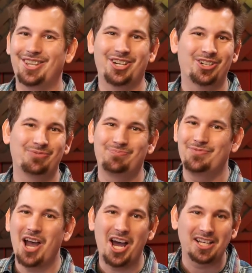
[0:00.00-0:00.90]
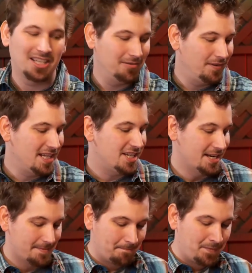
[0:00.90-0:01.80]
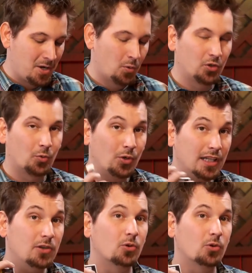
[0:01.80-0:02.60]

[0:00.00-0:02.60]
they're not convenient. What's really